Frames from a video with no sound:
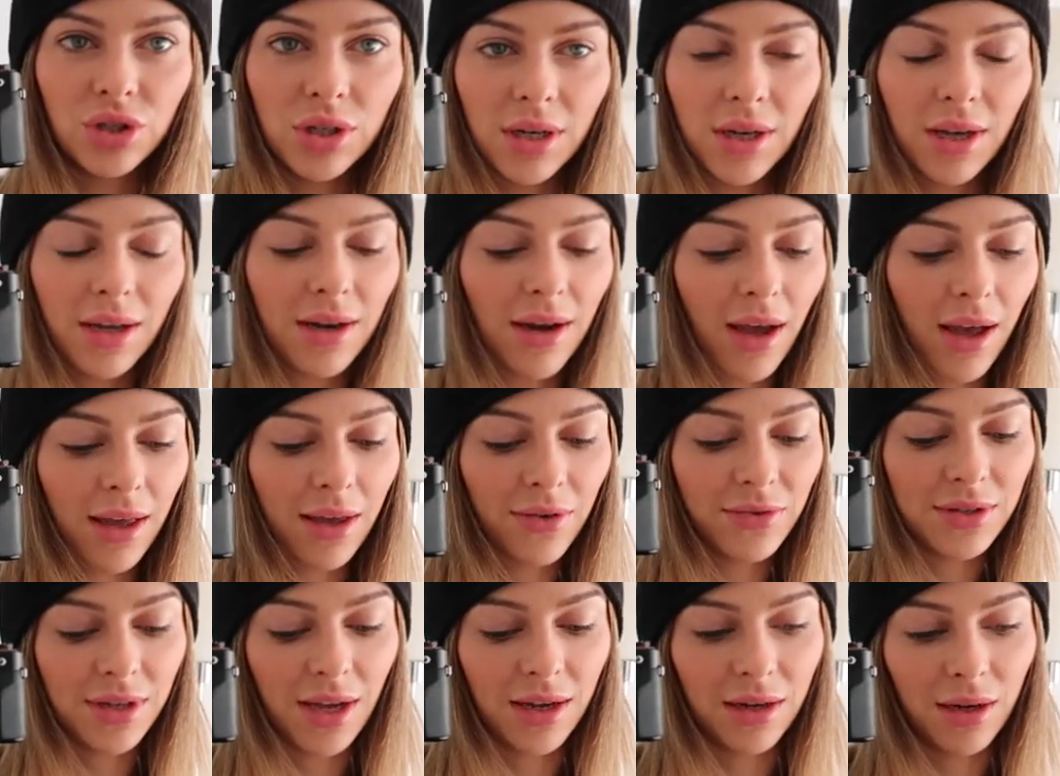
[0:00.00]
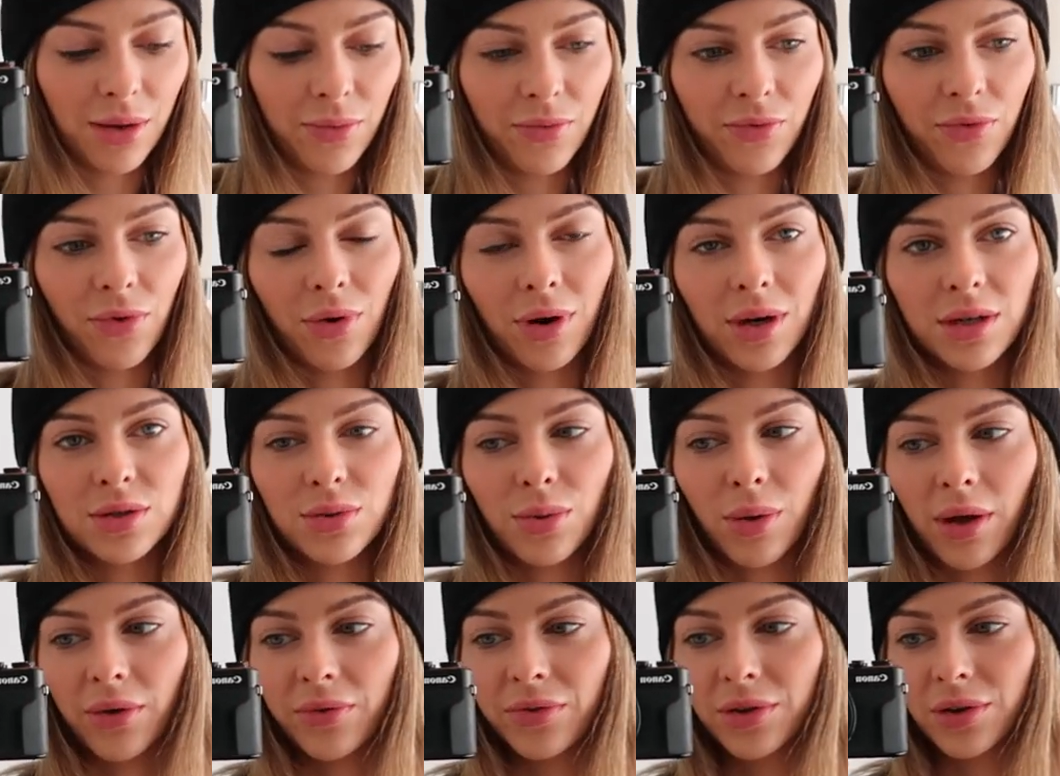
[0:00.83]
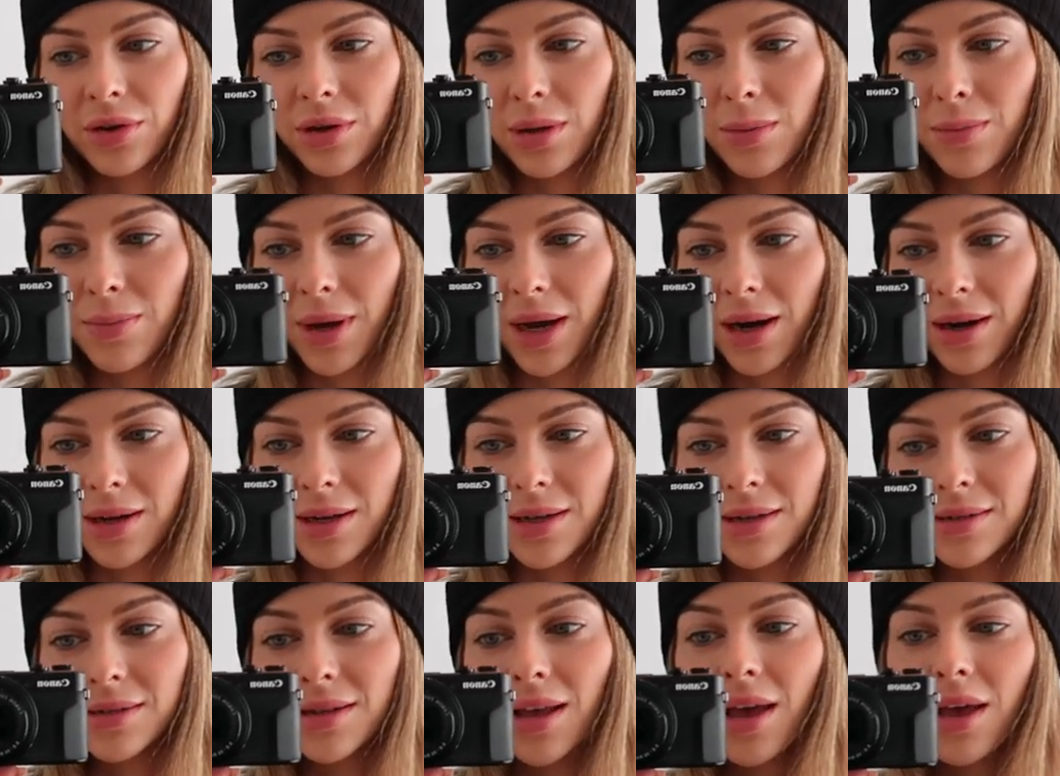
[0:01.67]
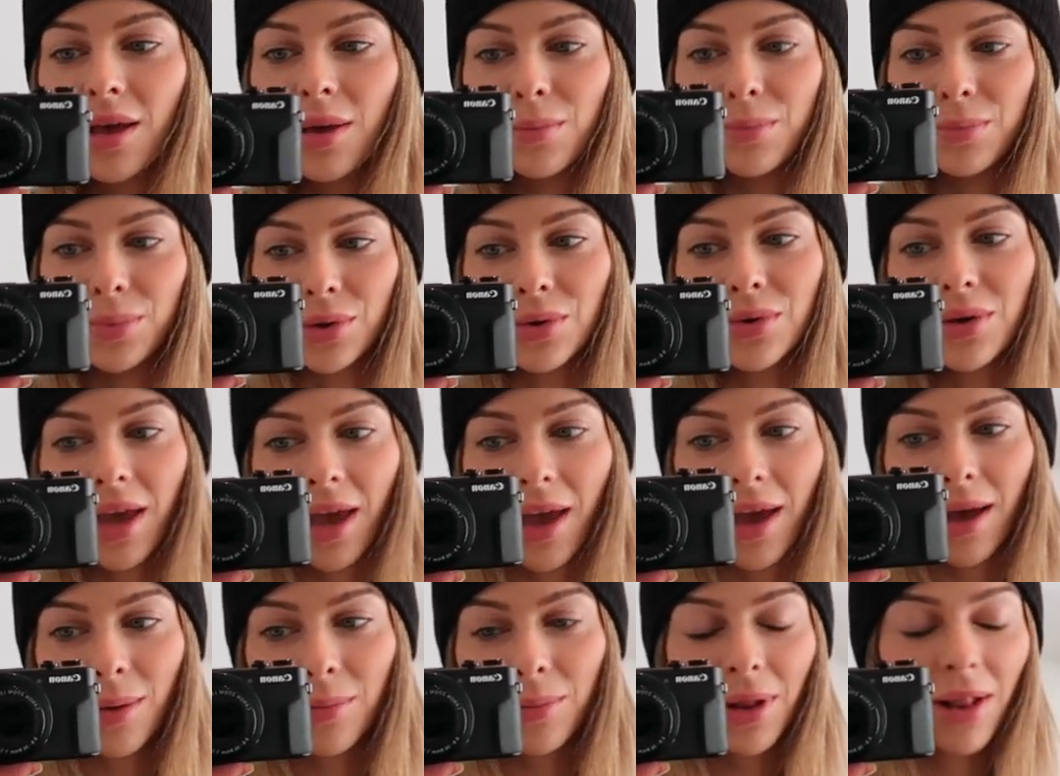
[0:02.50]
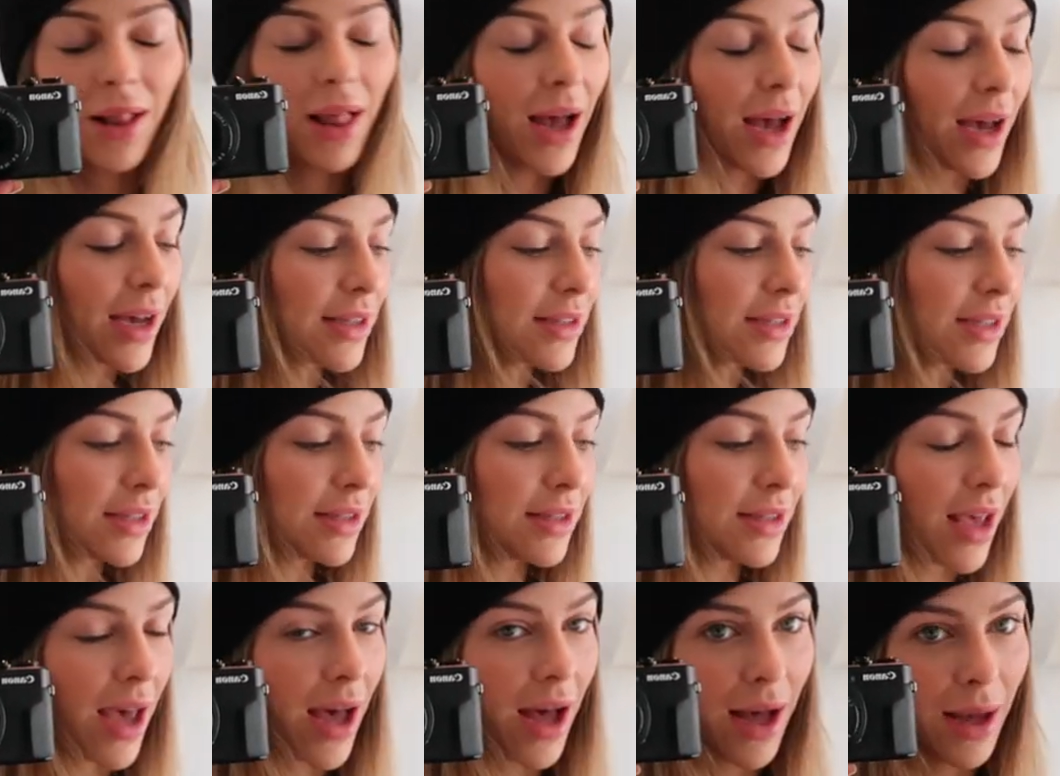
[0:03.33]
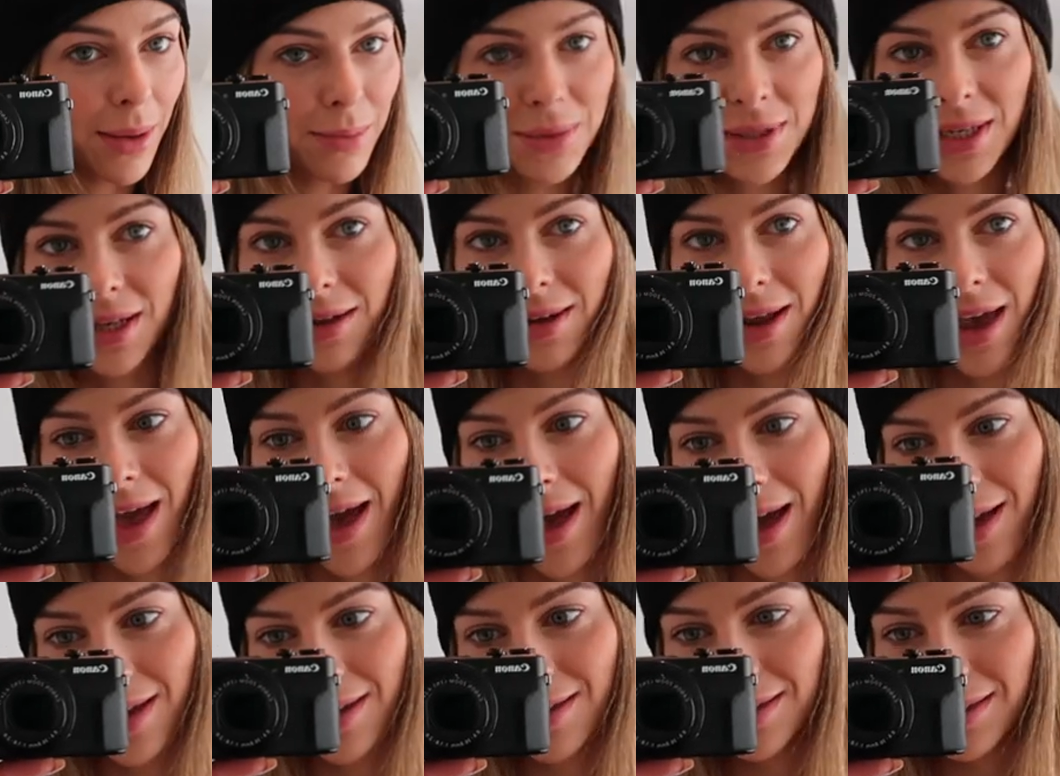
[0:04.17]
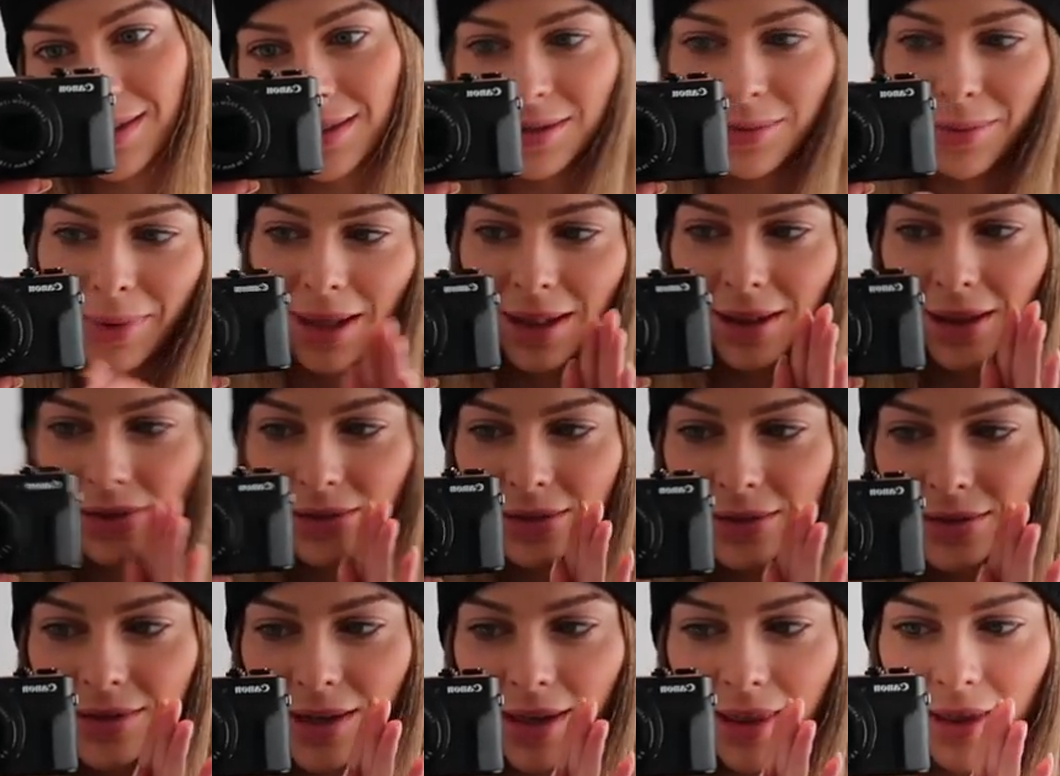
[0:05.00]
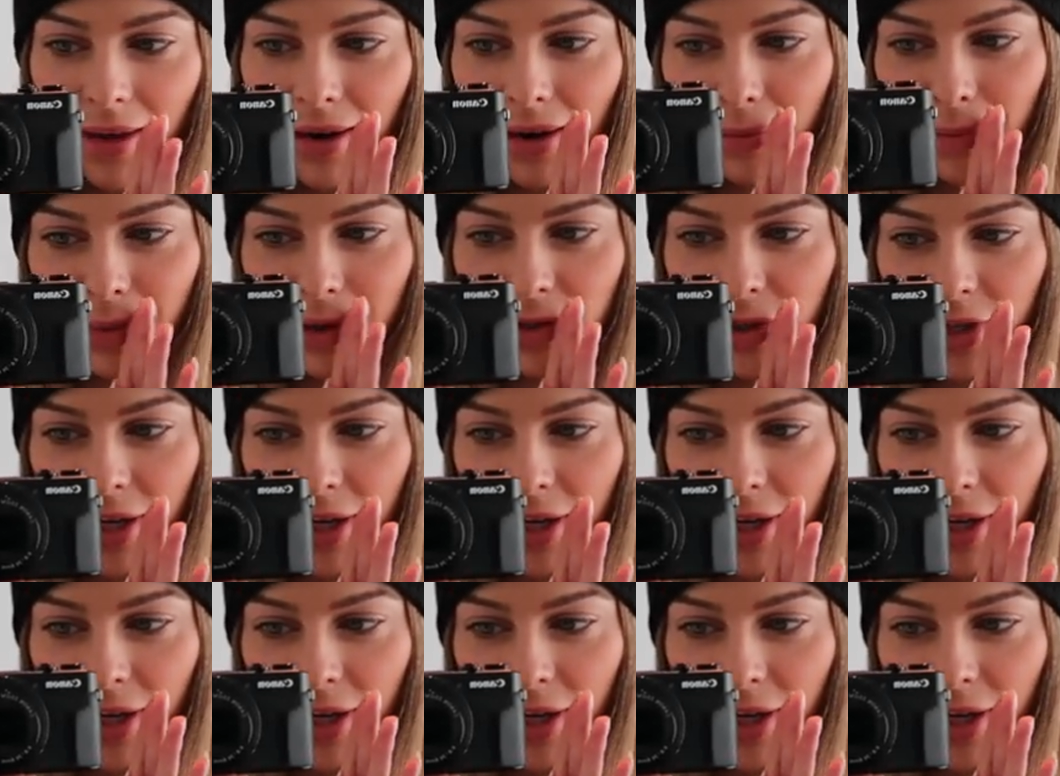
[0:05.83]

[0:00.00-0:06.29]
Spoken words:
Gina and I have signed up for a 12:30 Barry's boot camp class. It's abs and ass. Am I allowed to say that on my